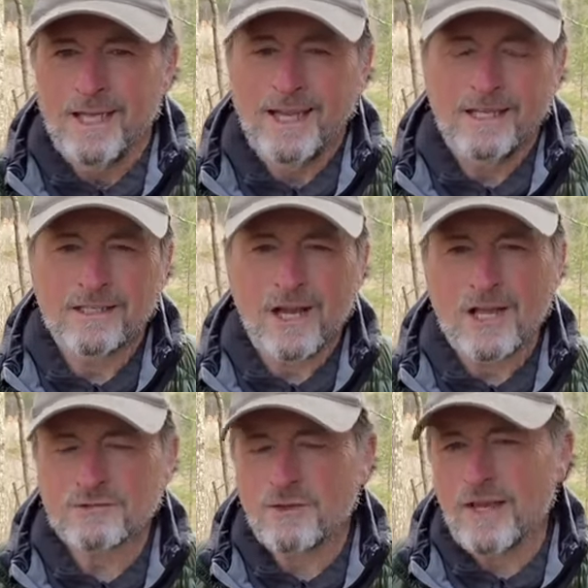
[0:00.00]
And the
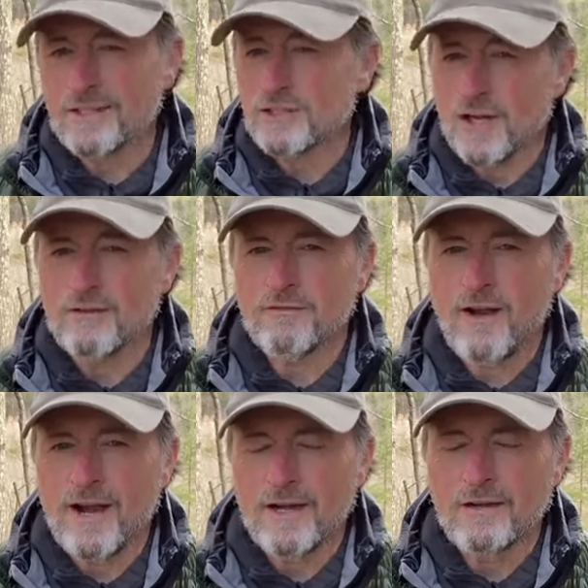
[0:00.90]
cause for that is
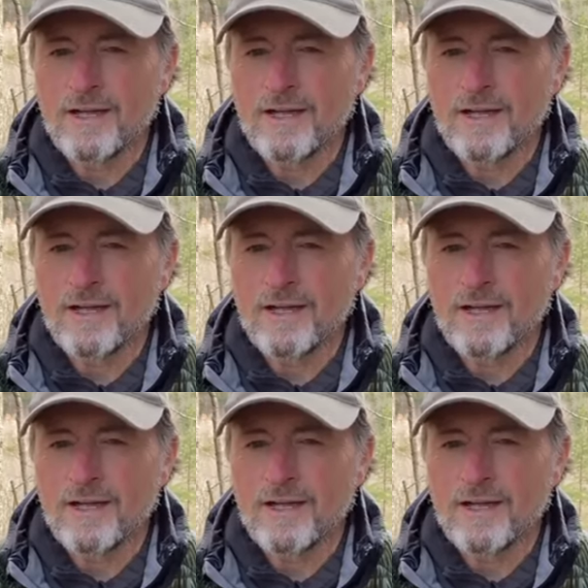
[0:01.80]
gunfire.